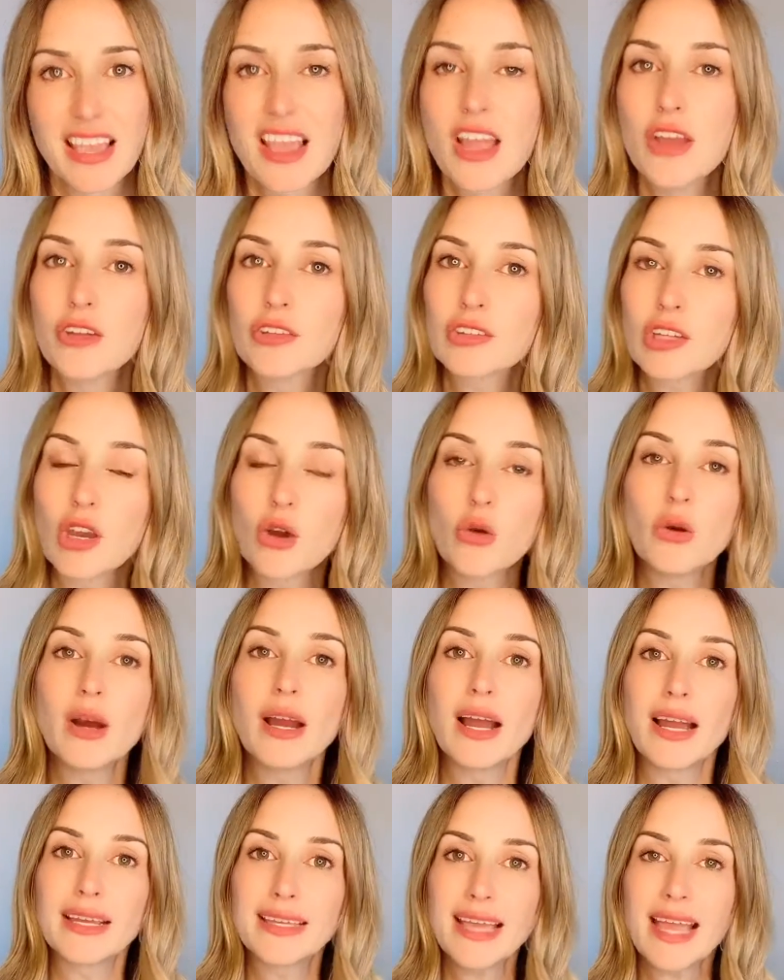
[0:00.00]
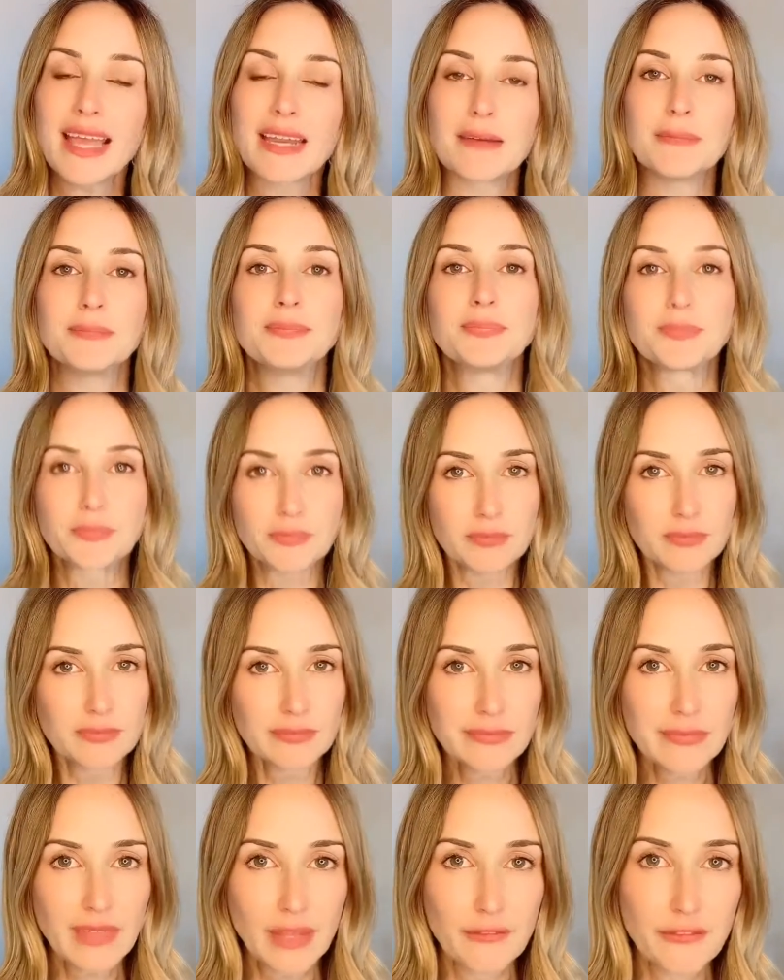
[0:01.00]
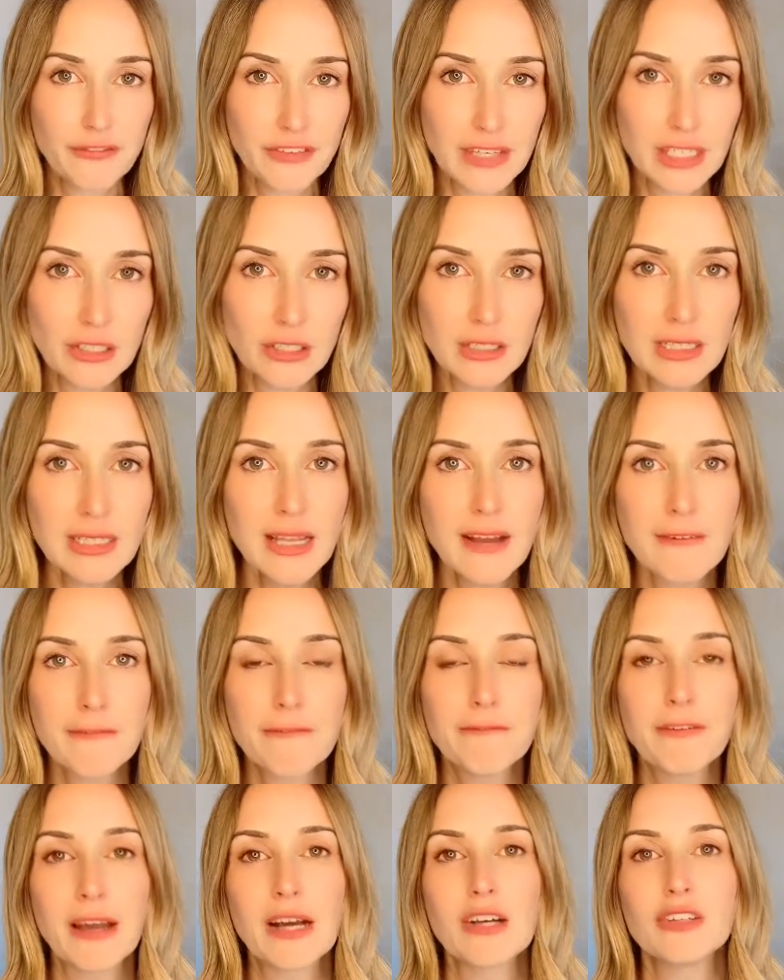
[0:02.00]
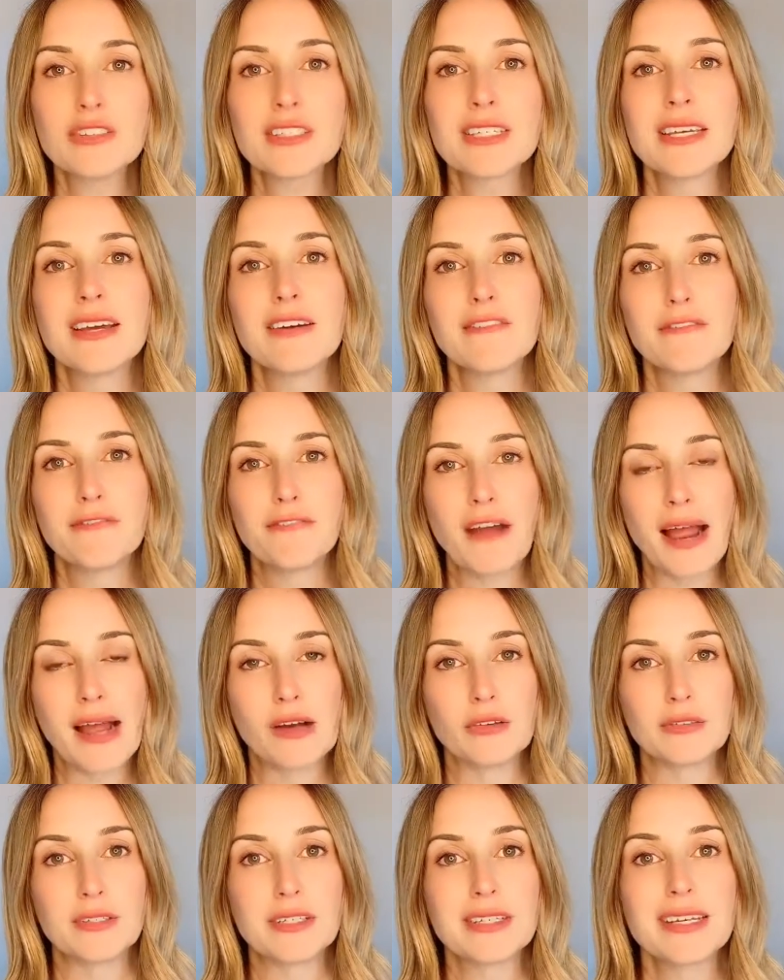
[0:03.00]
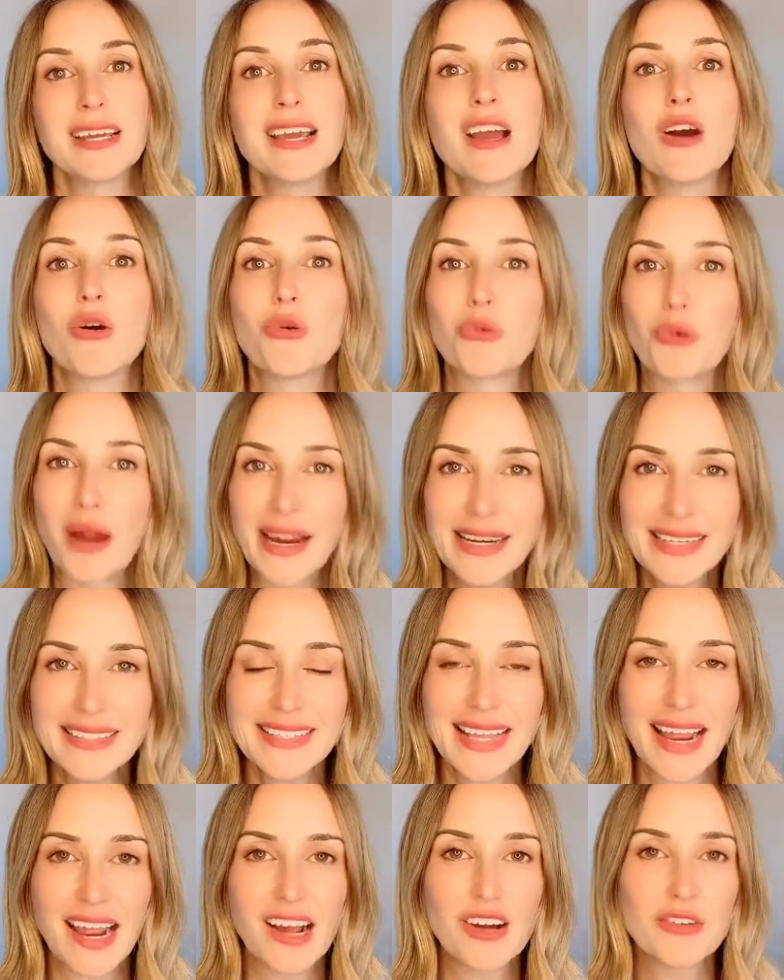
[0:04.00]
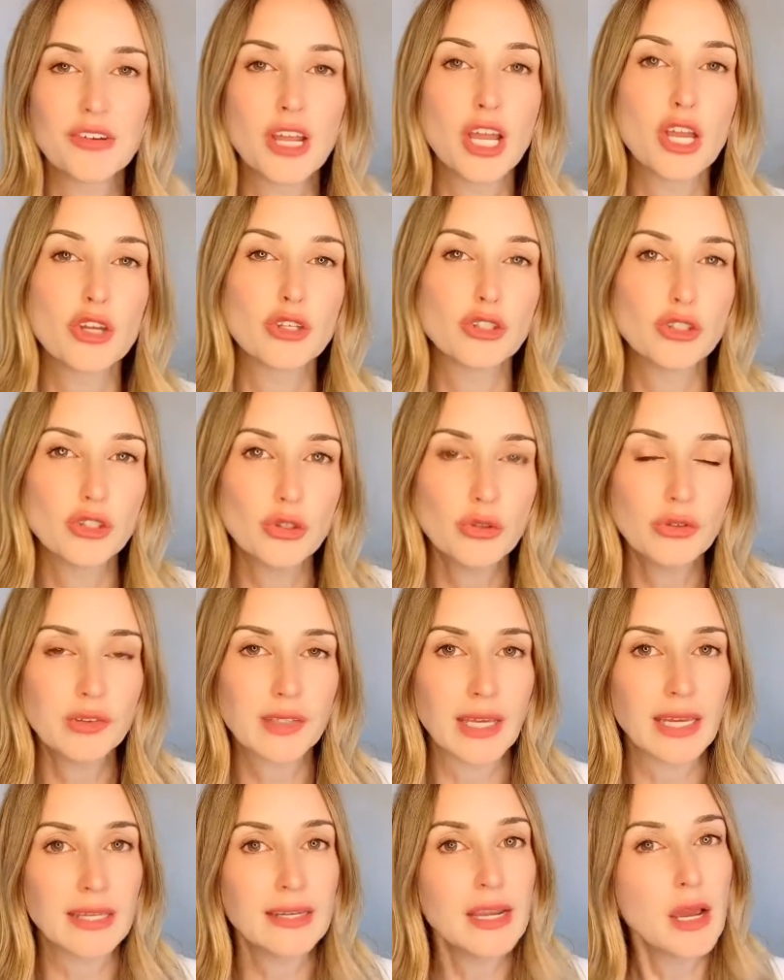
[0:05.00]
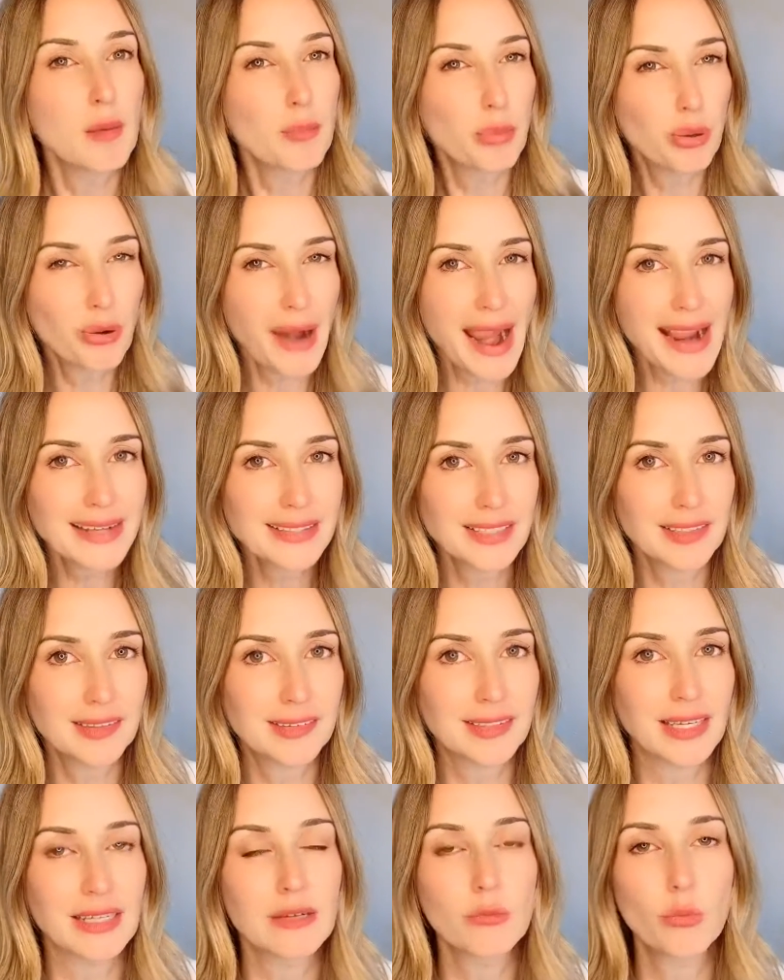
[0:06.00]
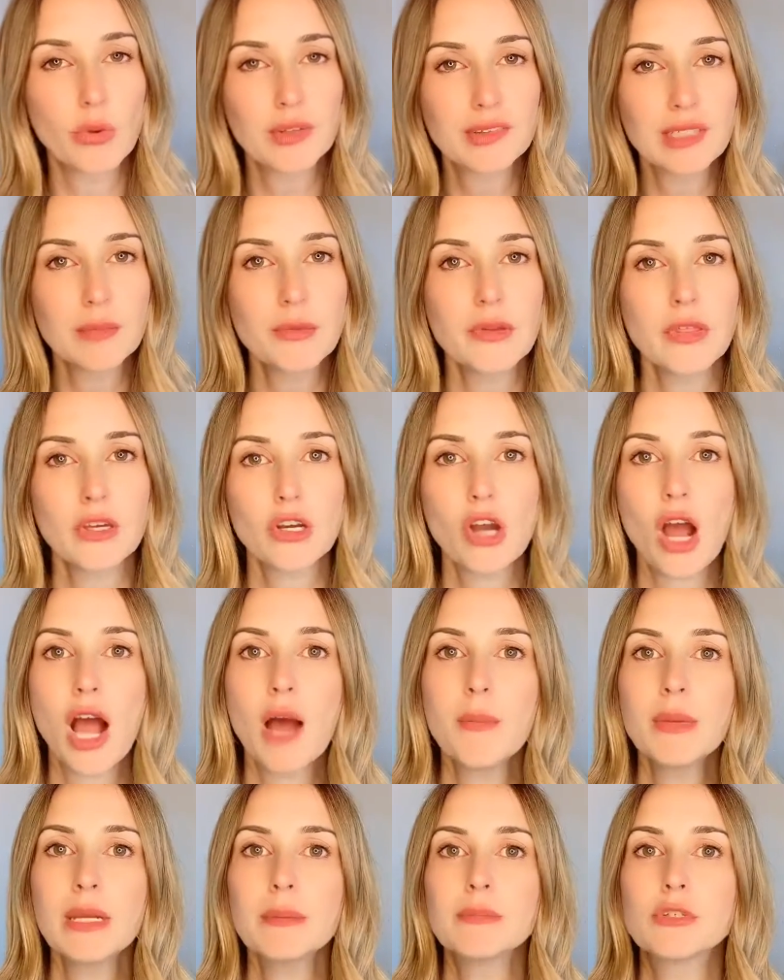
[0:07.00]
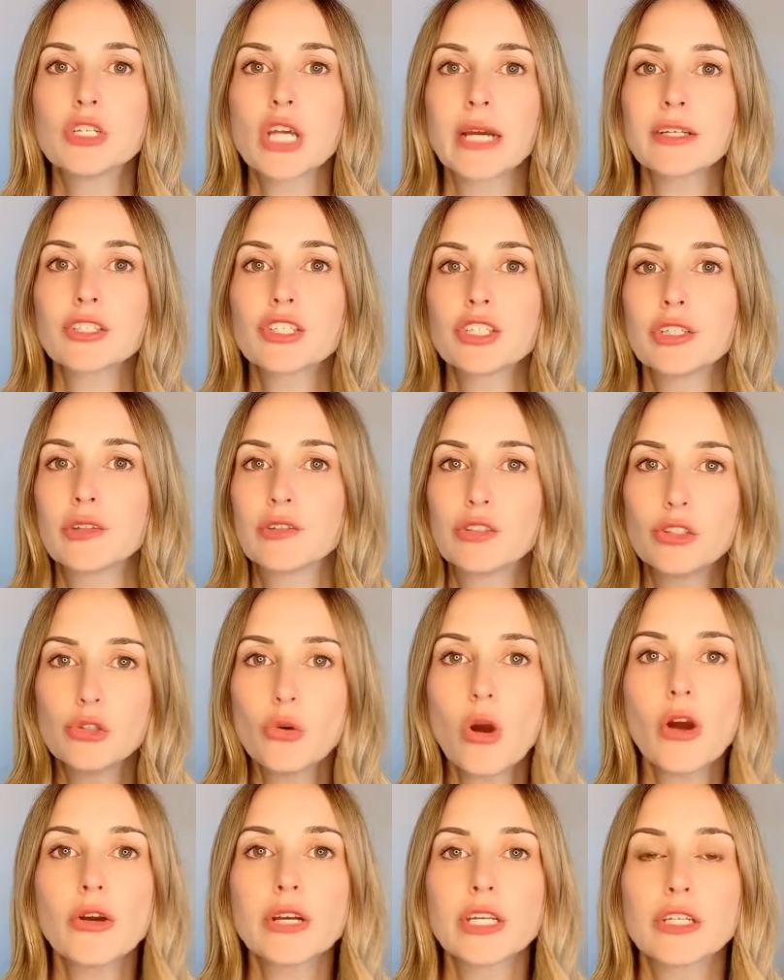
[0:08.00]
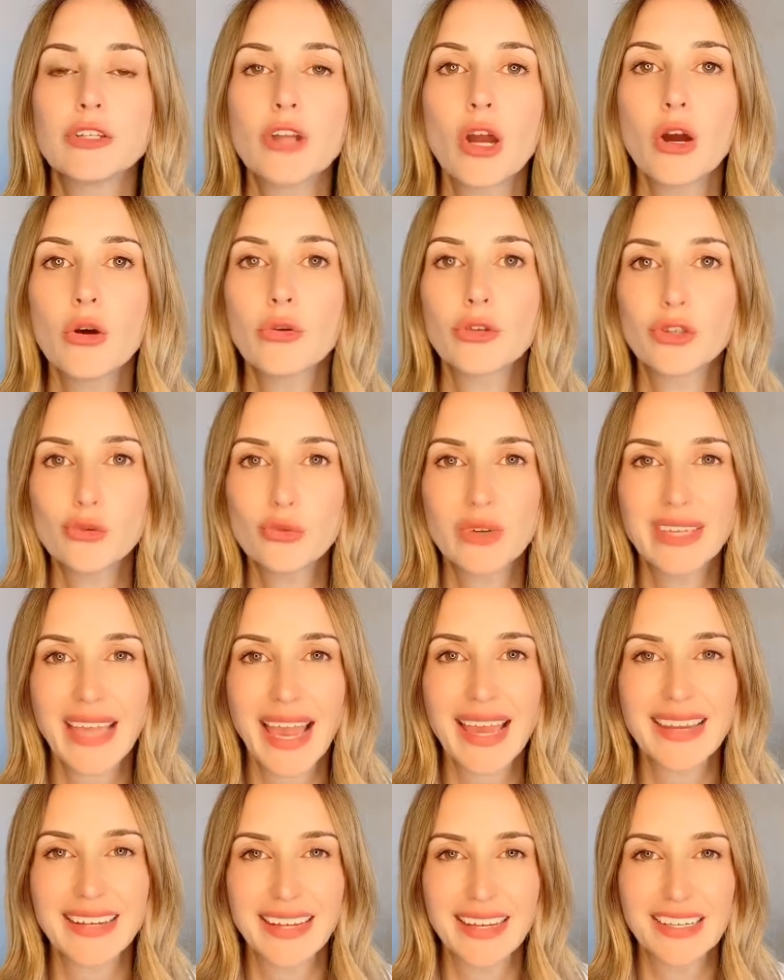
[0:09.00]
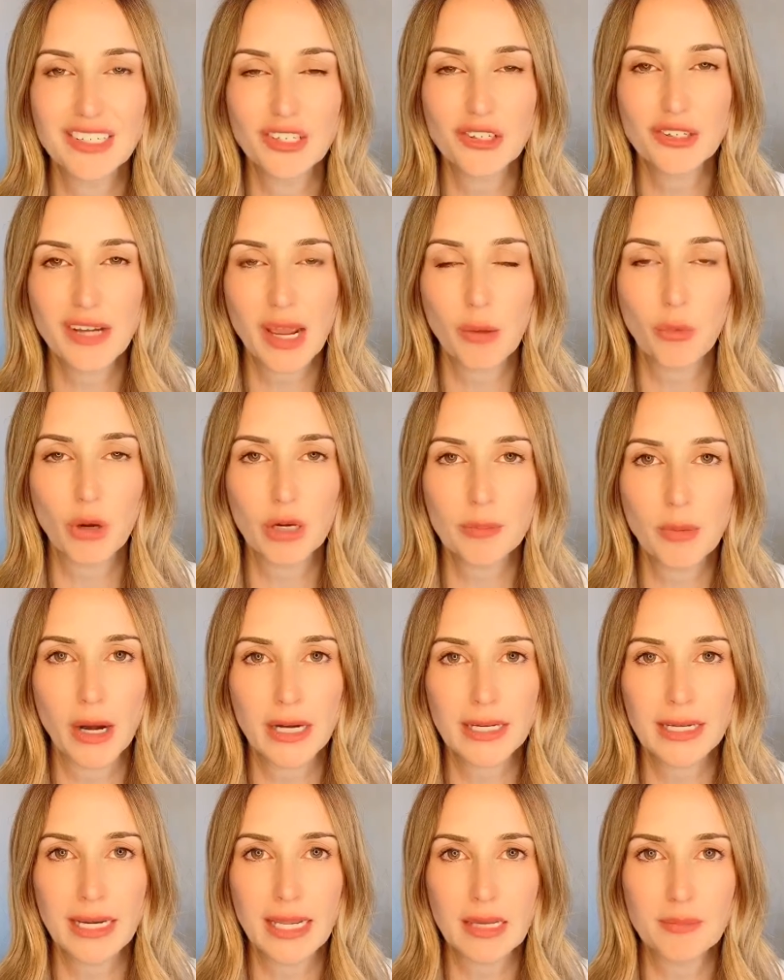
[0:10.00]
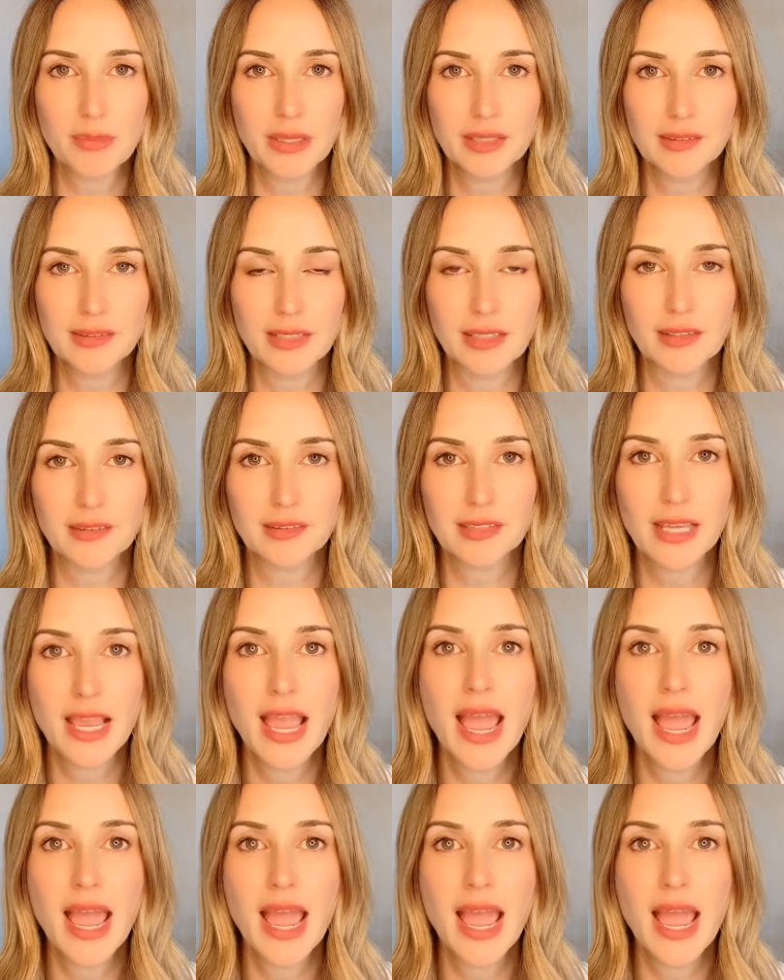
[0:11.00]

So, again, feel, felt, found. Write it down, use it, practice it with some of the common objections you already know you get in your network marketing business.